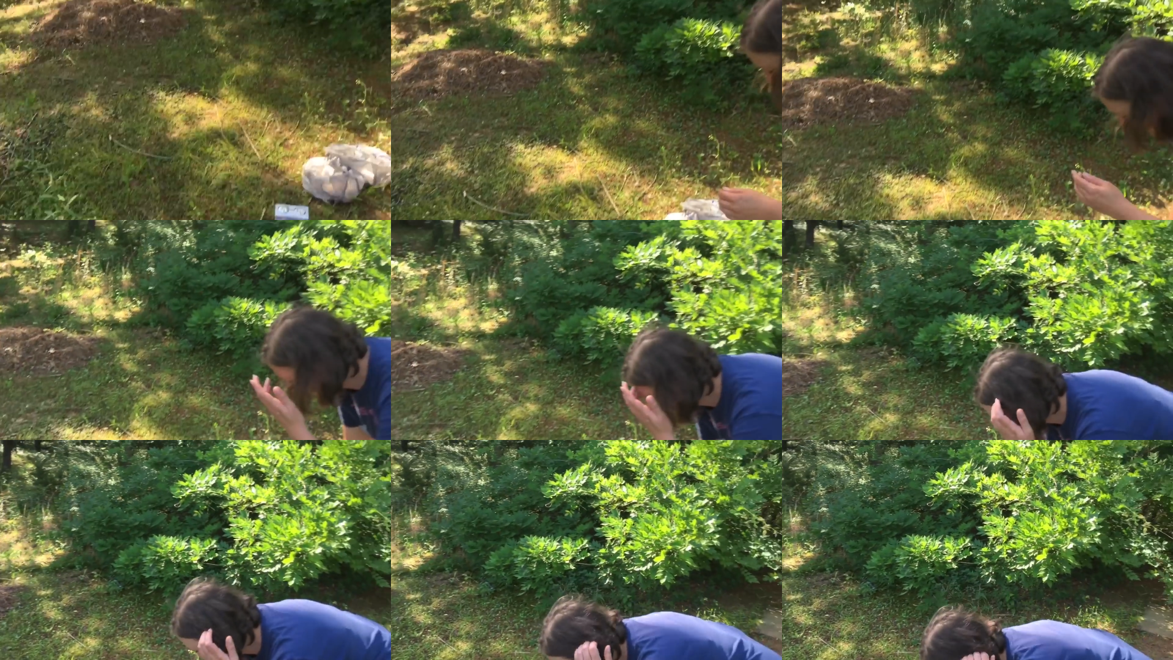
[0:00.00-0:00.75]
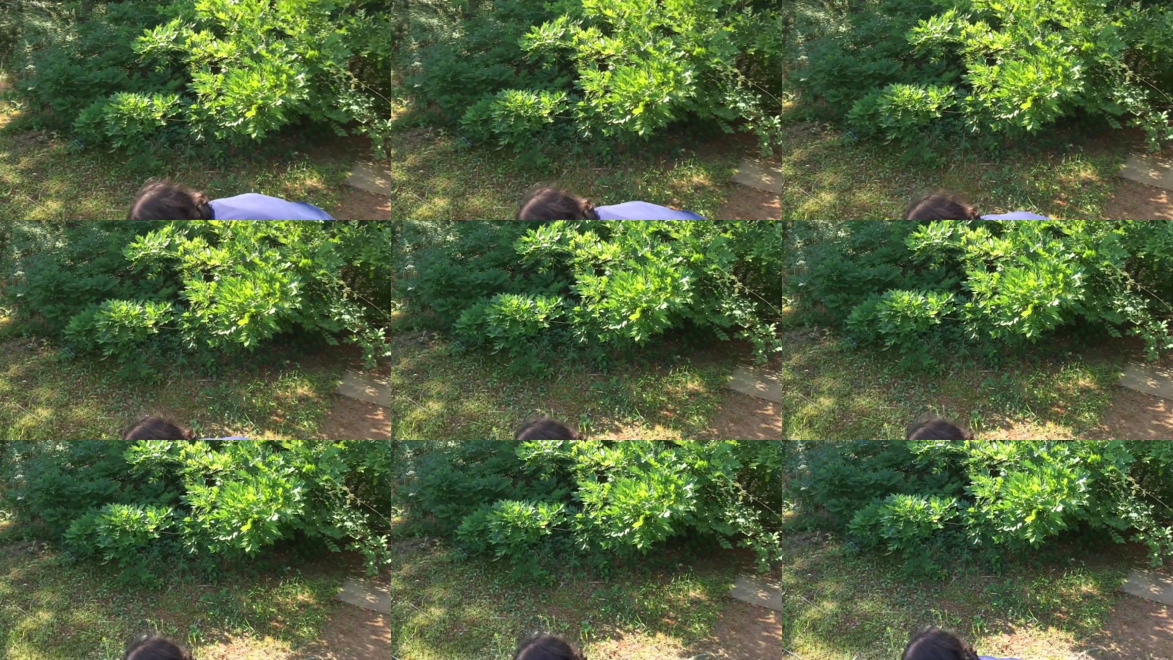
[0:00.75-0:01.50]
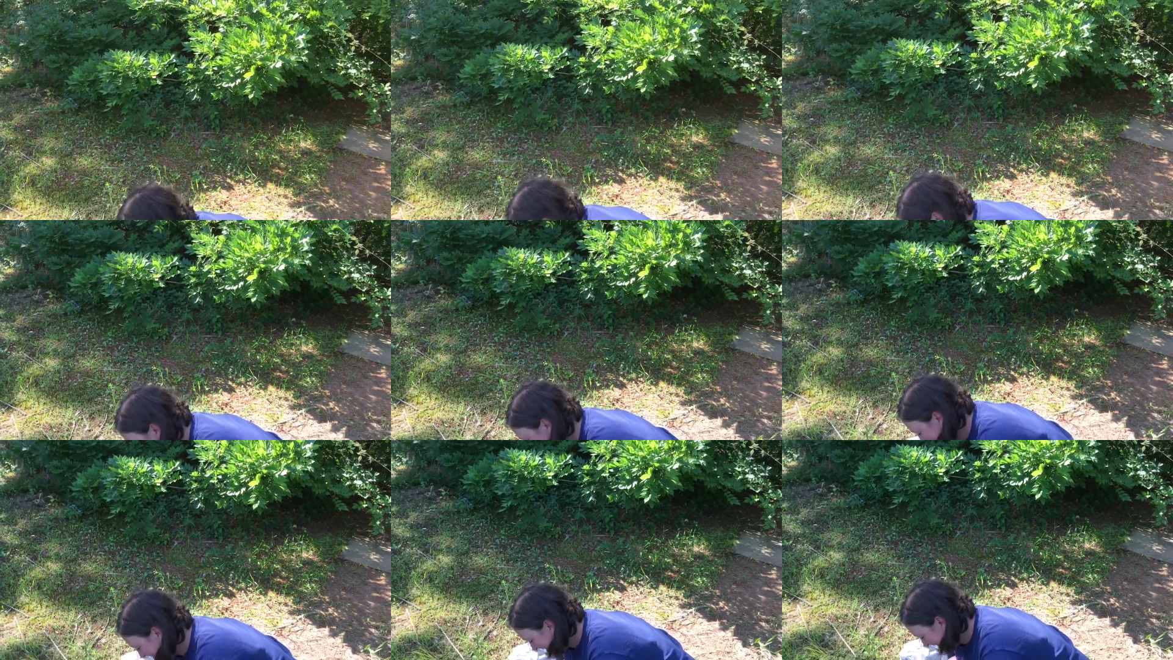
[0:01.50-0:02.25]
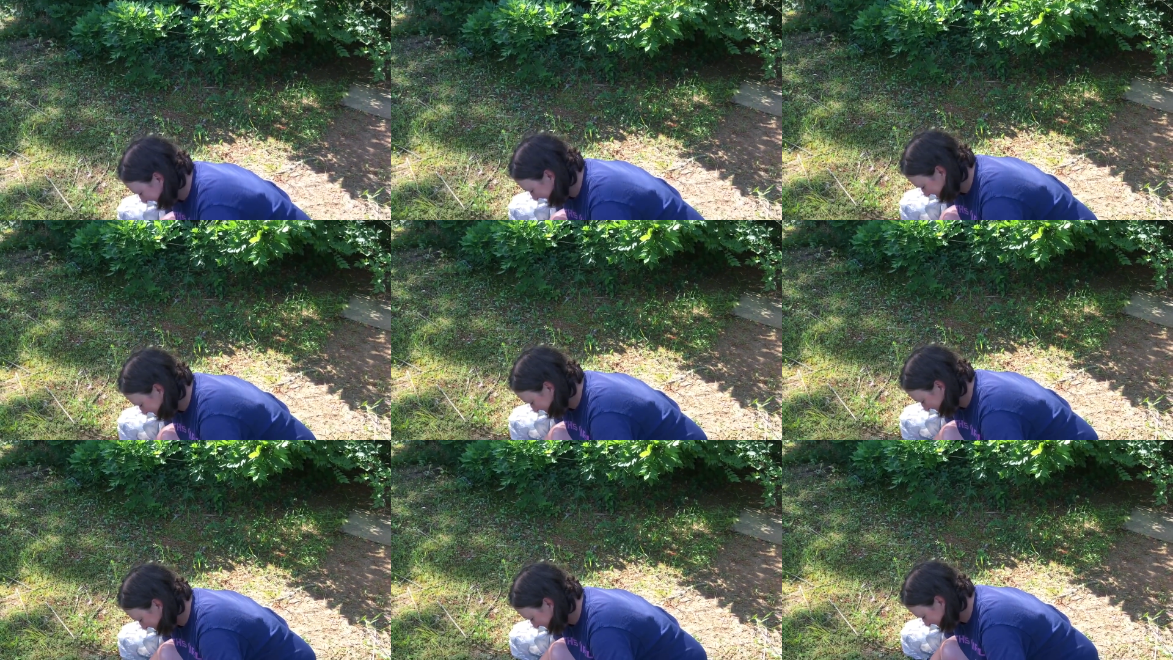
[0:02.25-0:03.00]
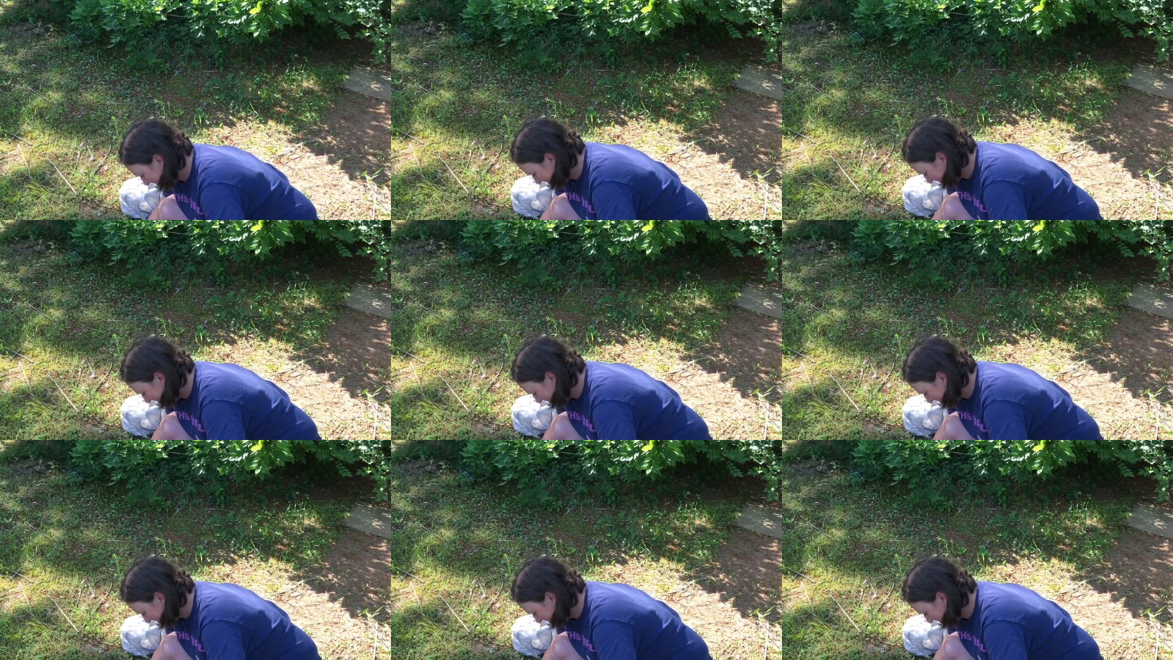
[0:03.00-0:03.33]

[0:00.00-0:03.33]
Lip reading: [unreadable: no face in view]